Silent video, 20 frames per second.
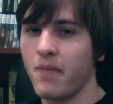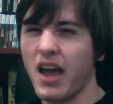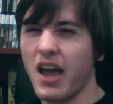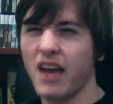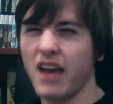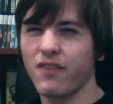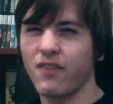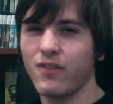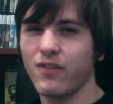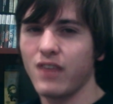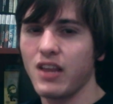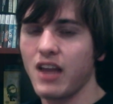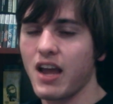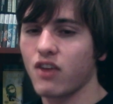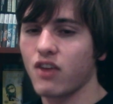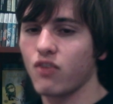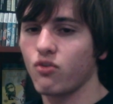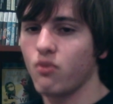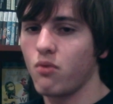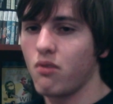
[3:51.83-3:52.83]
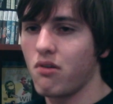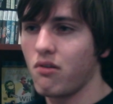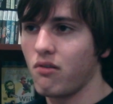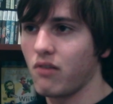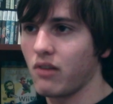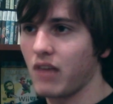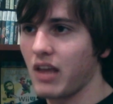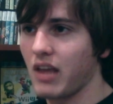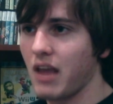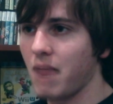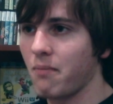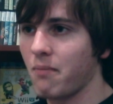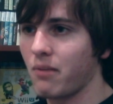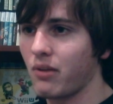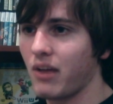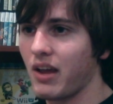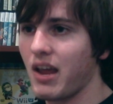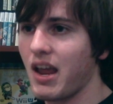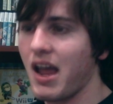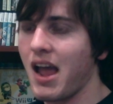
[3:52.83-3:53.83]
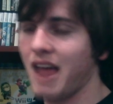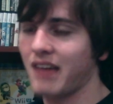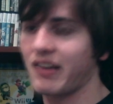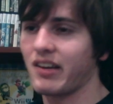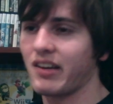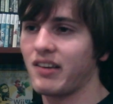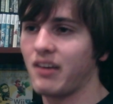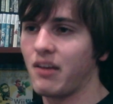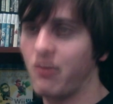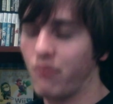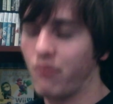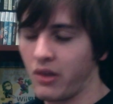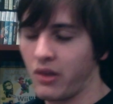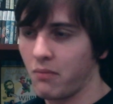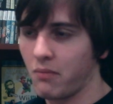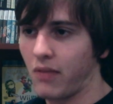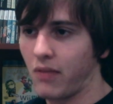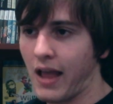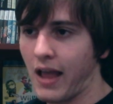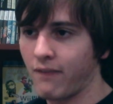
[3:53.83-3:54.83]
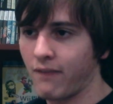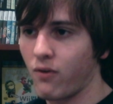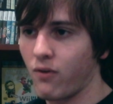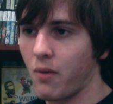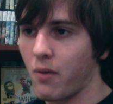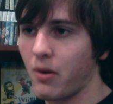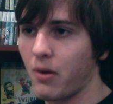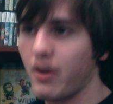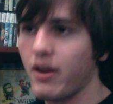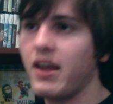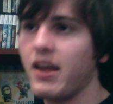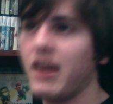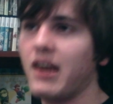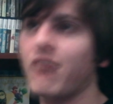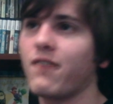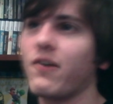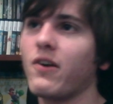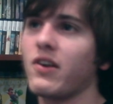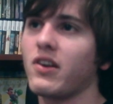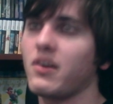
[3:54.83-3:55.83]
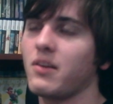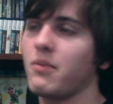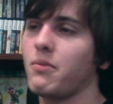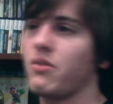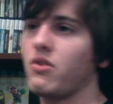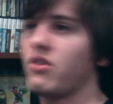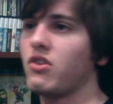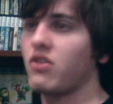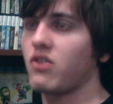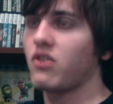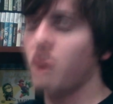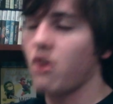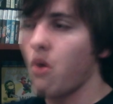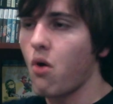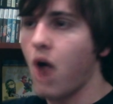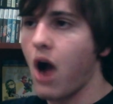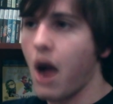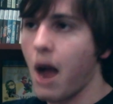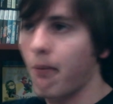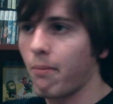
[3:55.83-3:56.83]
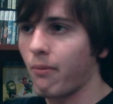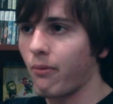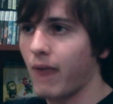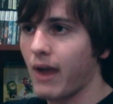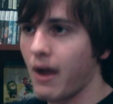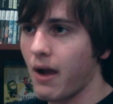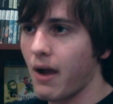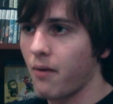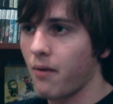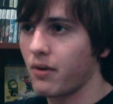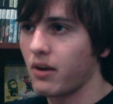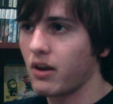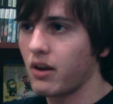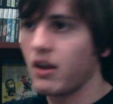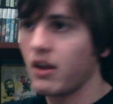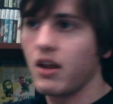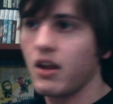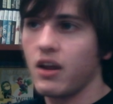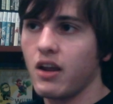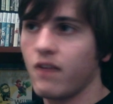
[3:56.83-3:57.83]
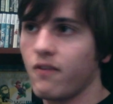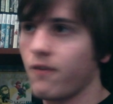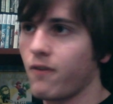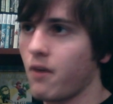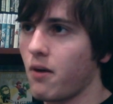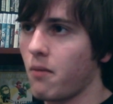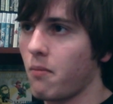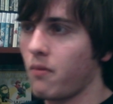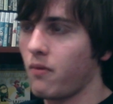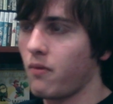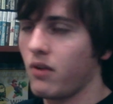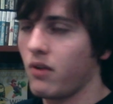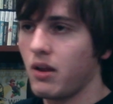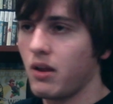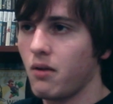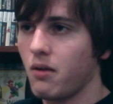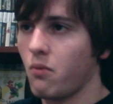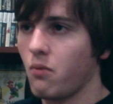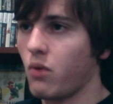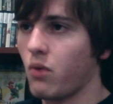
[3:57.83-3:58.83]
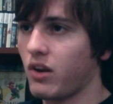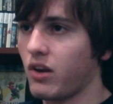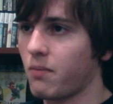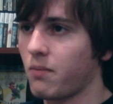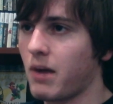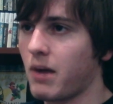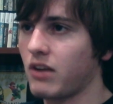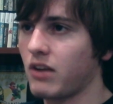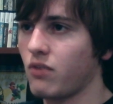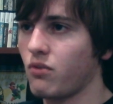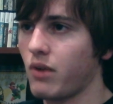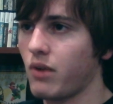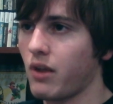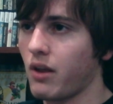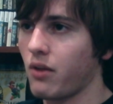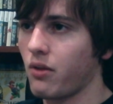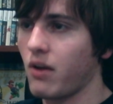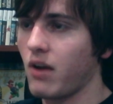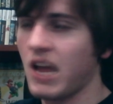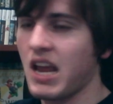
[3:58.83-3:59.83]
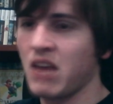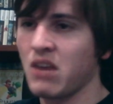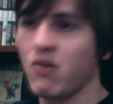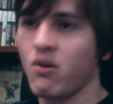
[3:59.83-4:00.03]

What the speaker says: As for the actual gameplay, as I said, rhythm platformer, it's very simple. You just go hop around from one spot to another, and